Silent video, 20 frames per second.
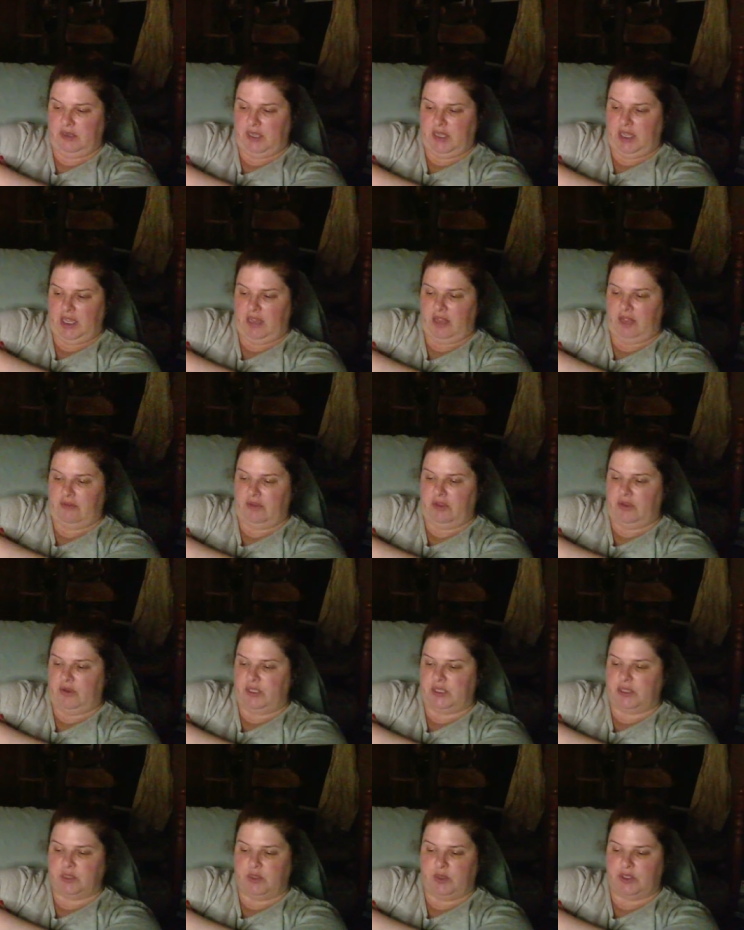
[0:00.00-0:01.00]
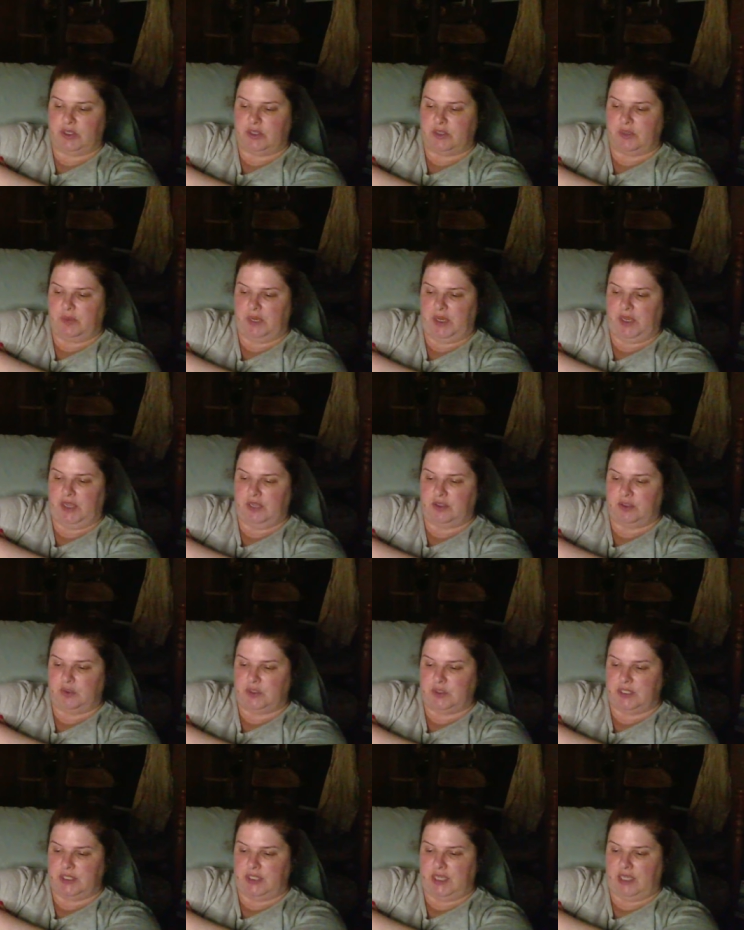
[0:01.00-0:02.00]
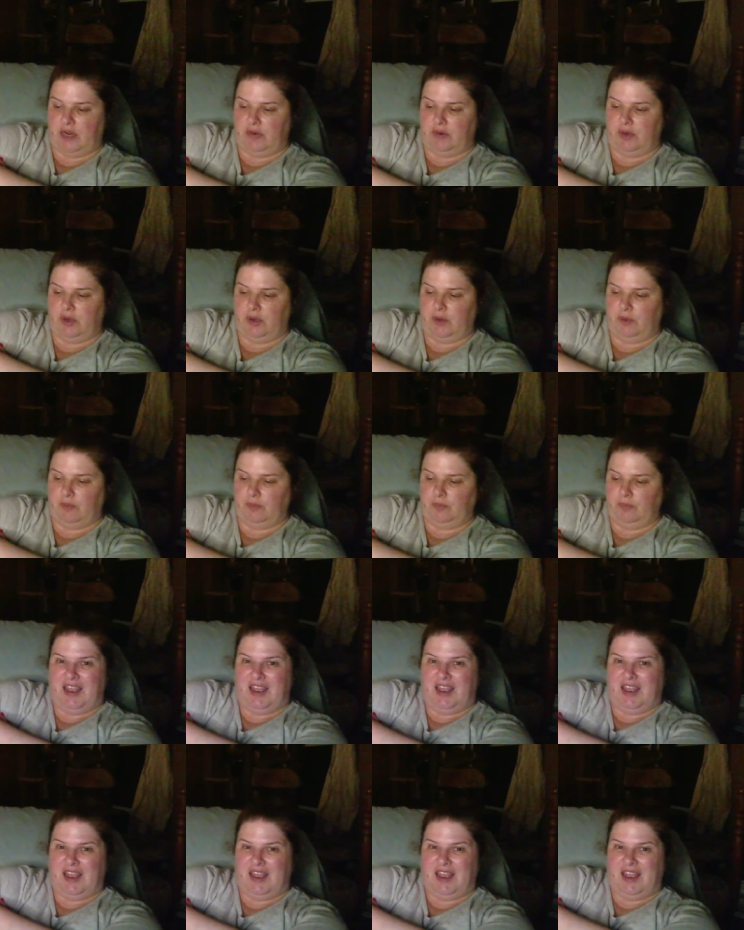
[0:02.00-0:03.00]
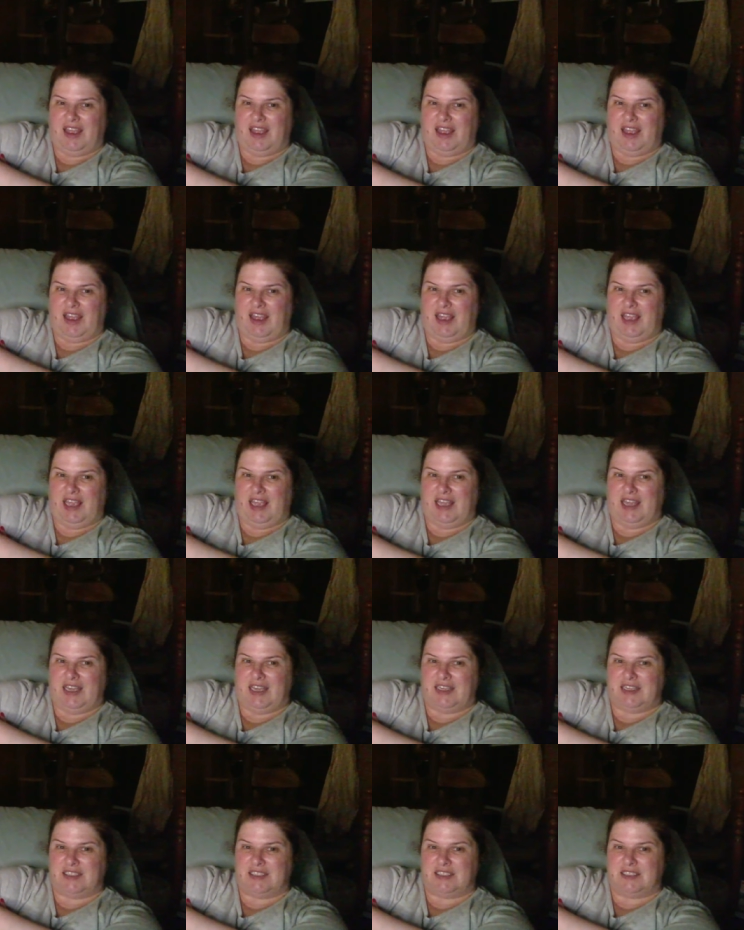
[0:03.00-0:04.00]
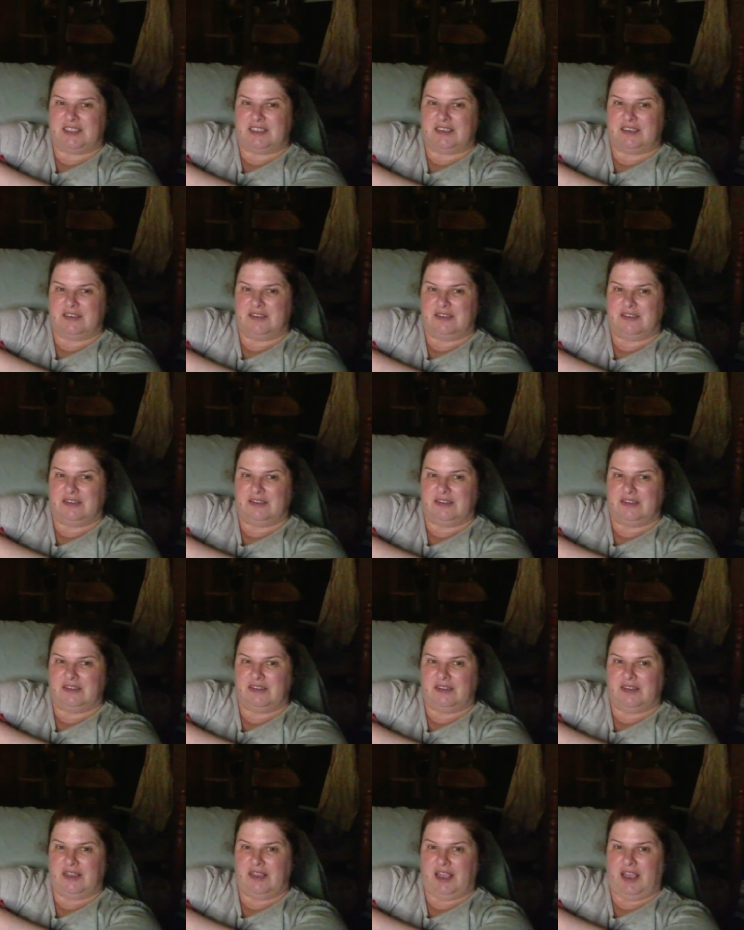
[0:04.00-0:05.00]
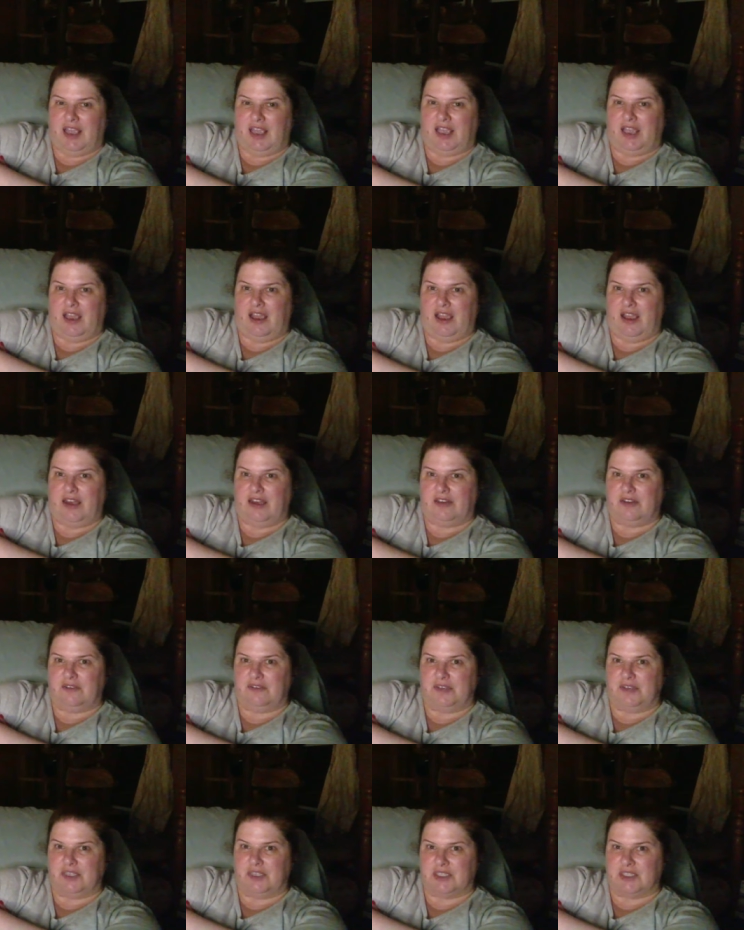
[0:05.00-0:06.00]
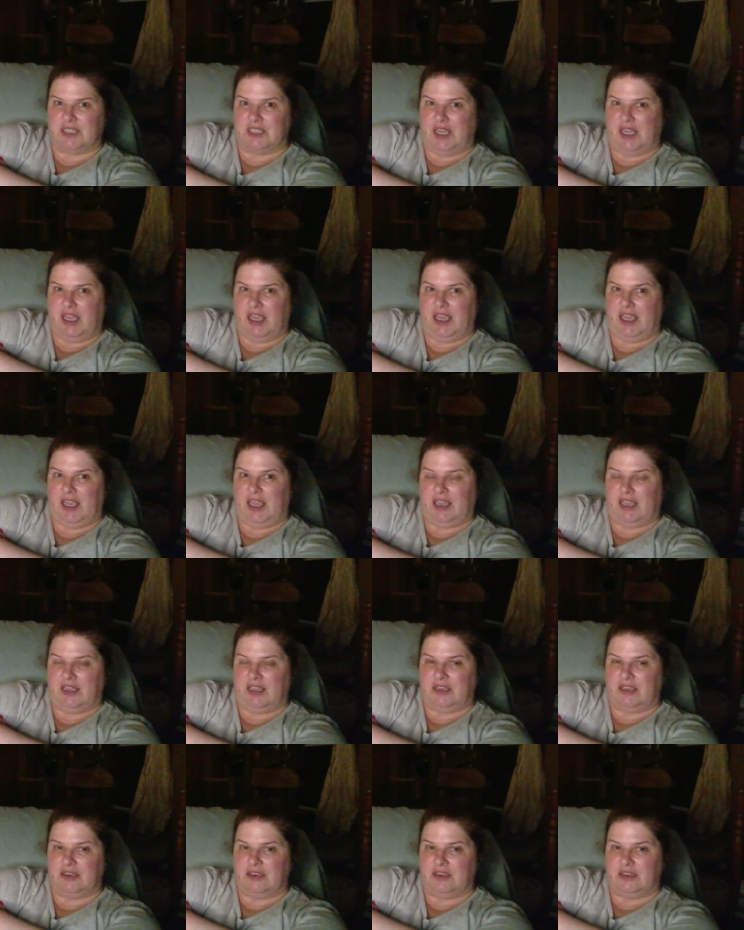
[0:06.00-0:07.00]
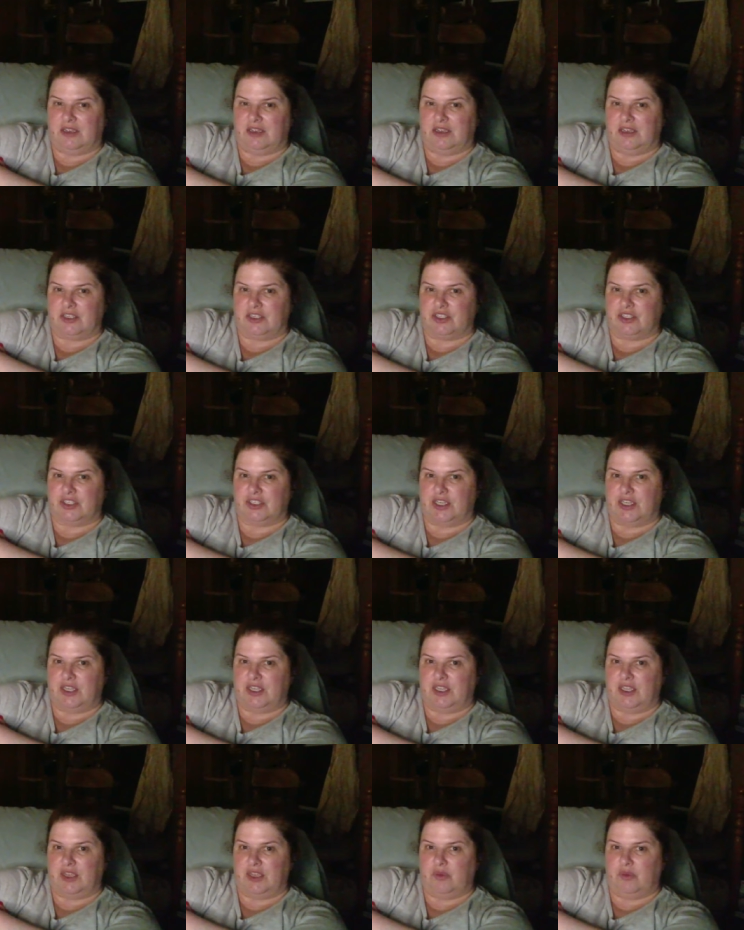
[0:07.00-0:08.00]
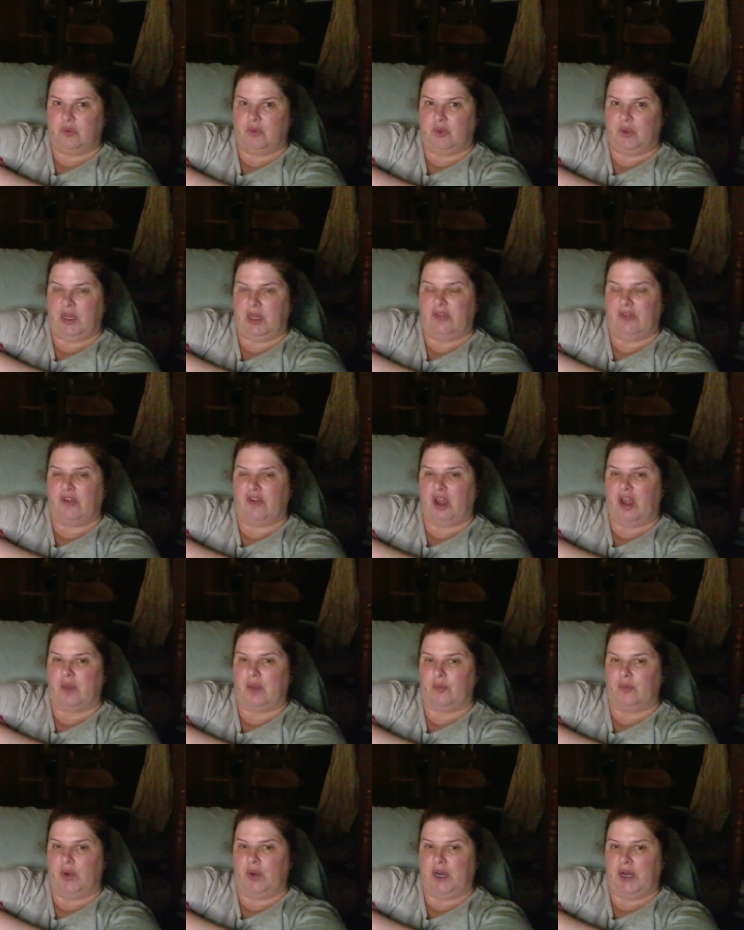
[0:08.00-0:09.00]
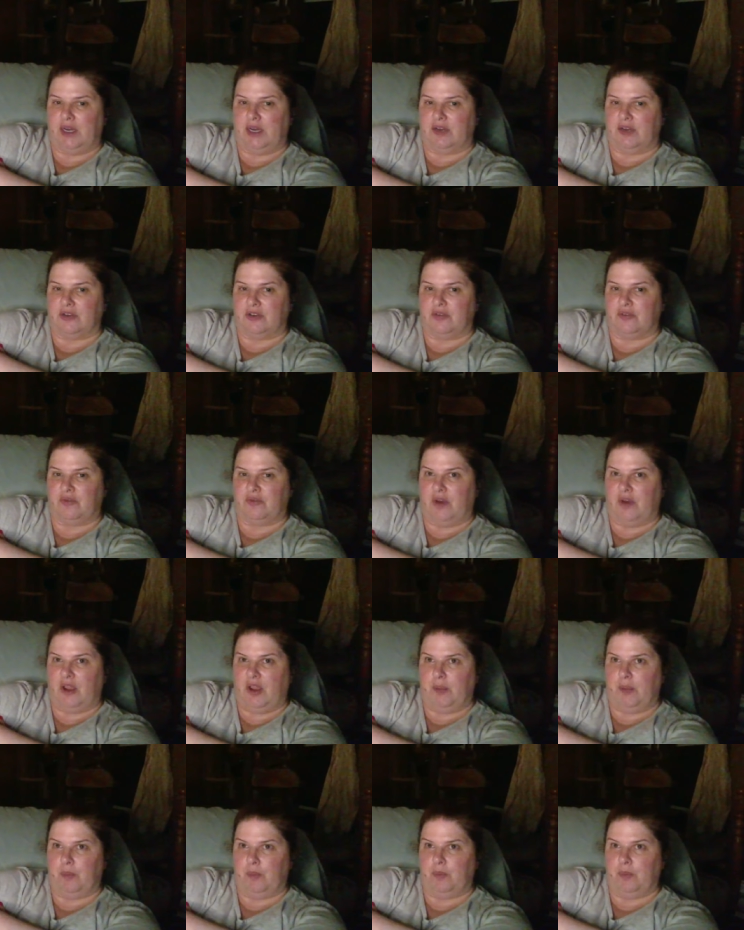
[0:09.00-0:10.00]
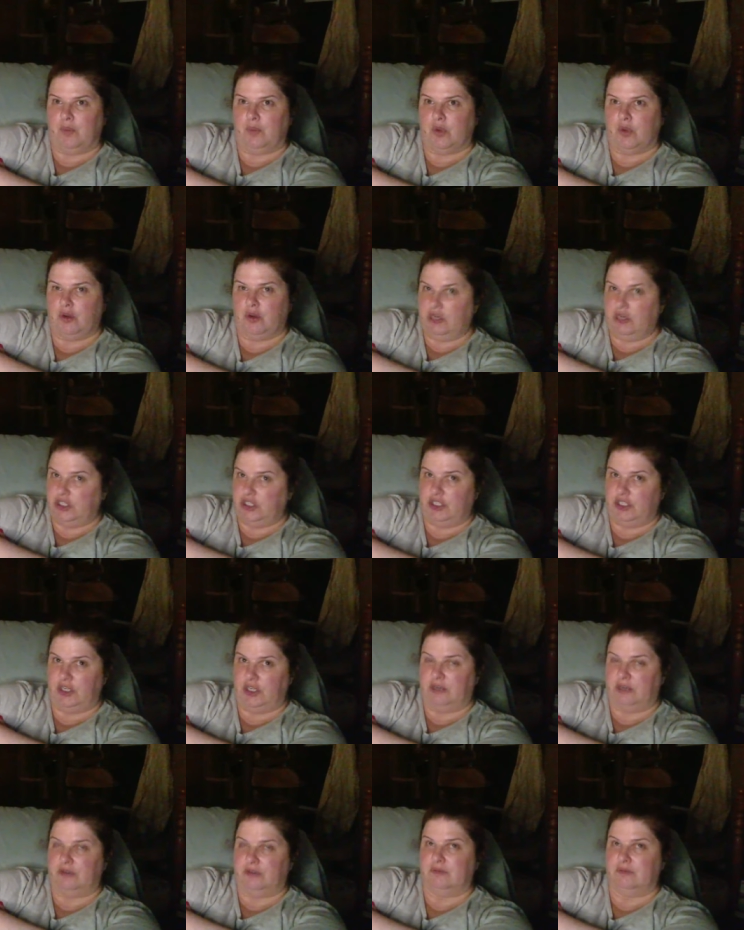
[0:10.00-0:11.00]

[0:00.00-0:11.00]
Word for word: even though I swear somebody else was in that room. And it kind of feels like she will have gotten pregnant from Christian.